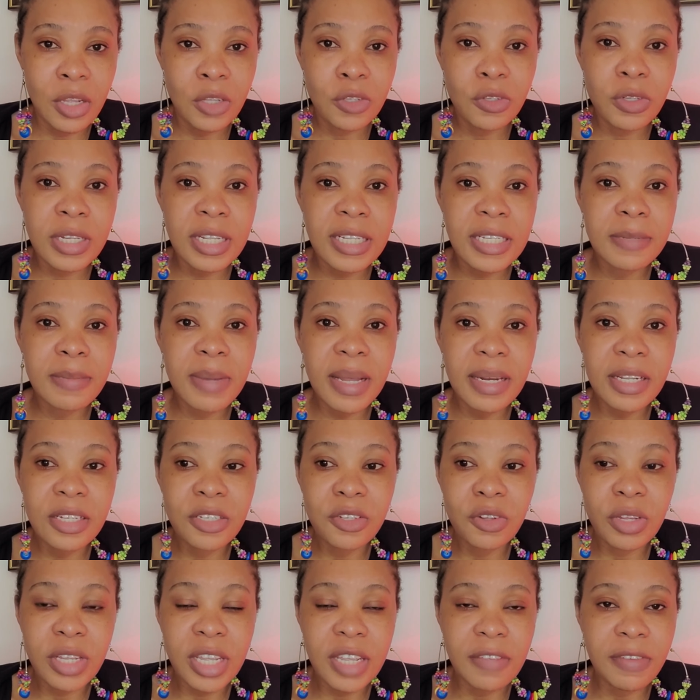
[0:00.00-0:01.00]
So this man
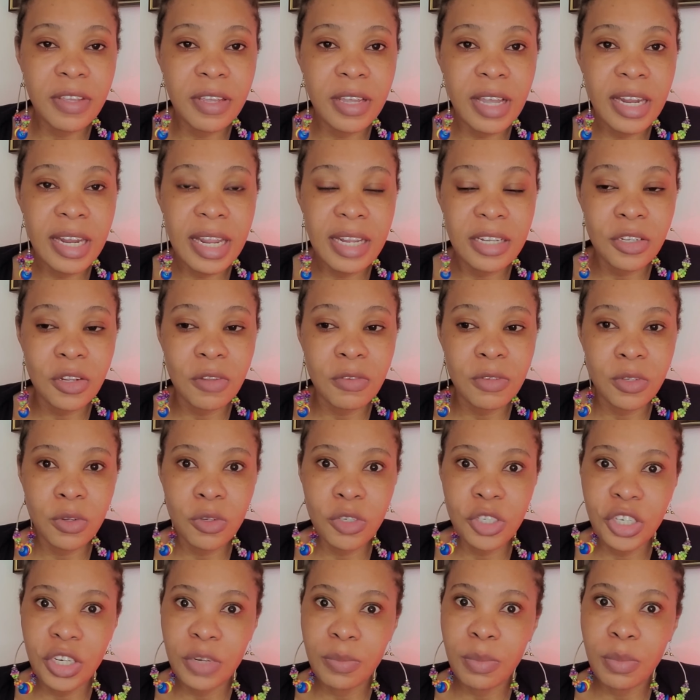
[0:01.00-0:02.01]
is not giving her that stuff.
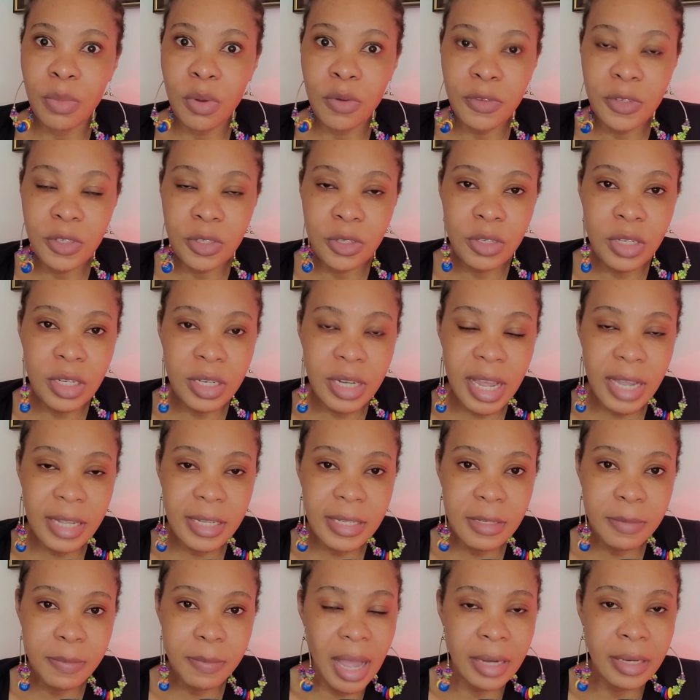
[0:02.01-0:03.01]
So she moves to the
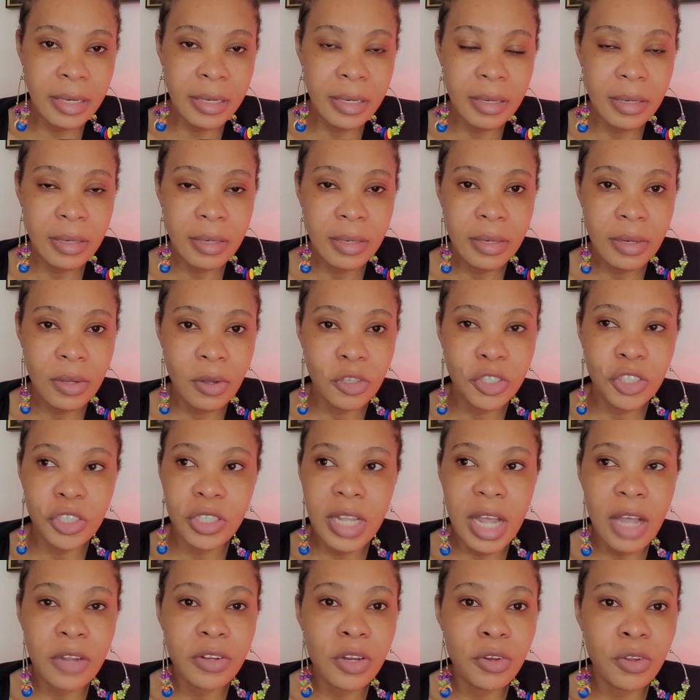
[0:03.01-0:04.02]
next man, or she's
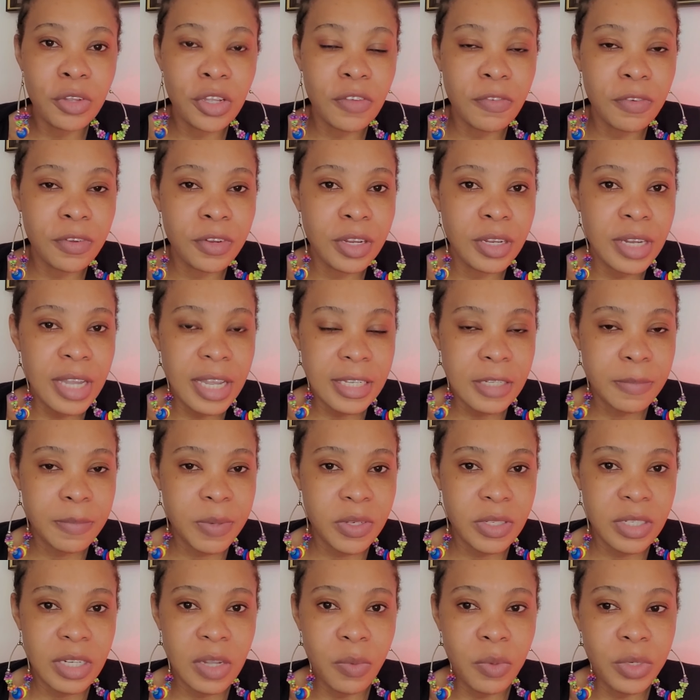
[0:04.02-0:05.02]
out there looking for the next
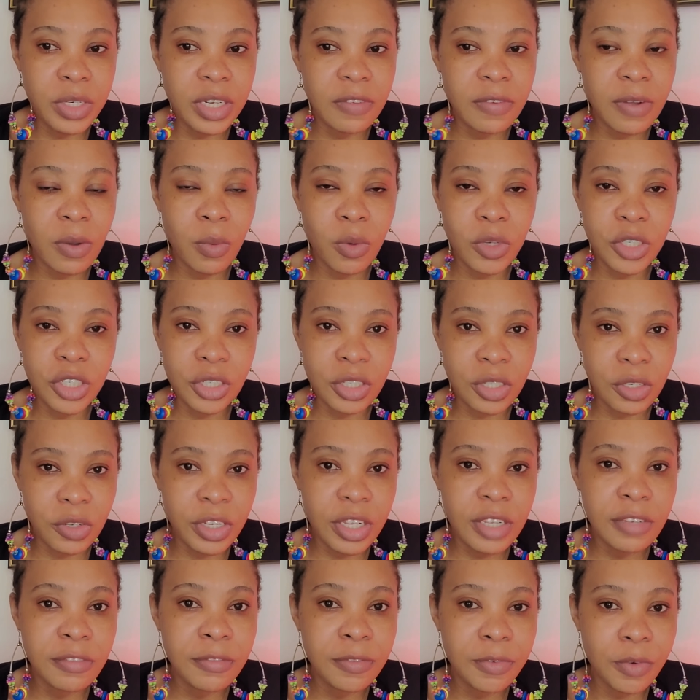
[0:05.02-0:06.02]
person that will give her what she's
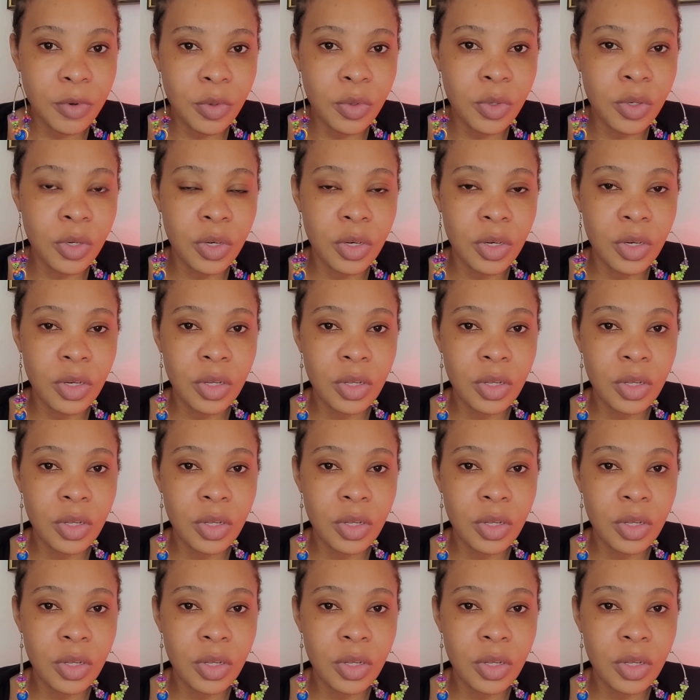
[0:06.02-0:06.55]
looking for.